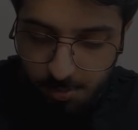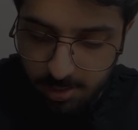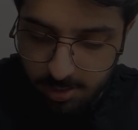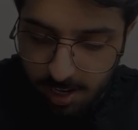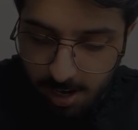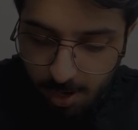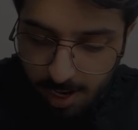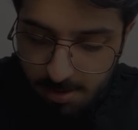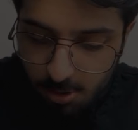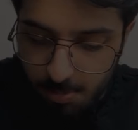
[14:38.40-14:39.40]
obviously our
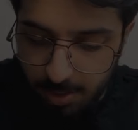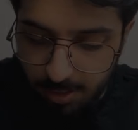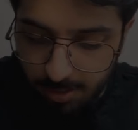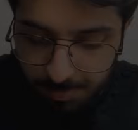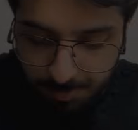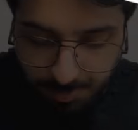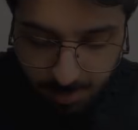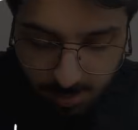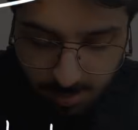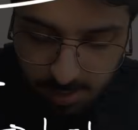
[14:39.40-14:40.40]
a omega
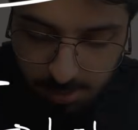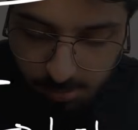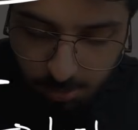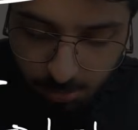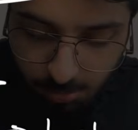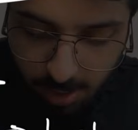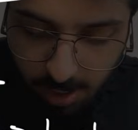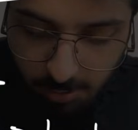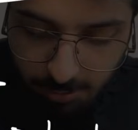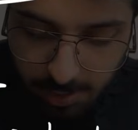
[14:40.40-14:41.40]
is equal to our